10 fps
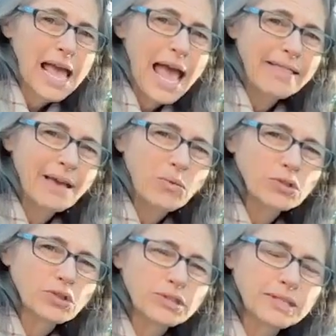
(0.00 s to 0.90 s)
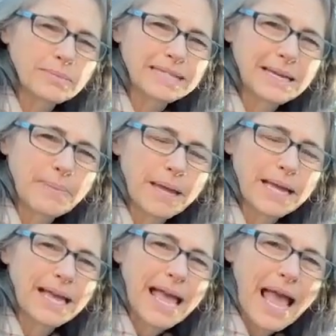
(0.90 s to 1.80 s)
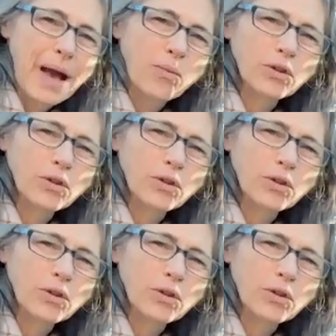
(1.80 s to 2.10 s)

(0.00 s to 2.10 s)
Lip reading: And then we'll do some snipping and